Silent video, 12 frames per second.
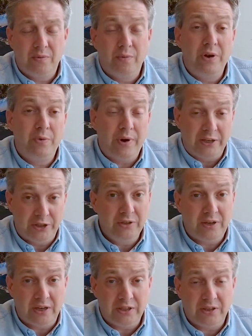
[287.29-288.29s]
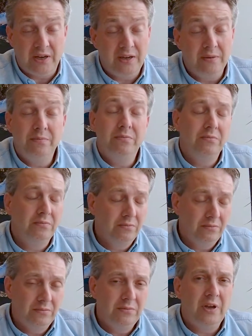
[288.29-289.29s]
Regression testing
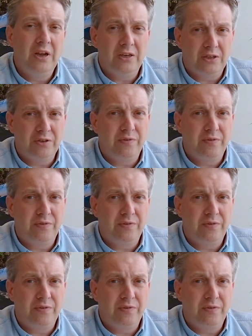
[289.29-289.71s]
is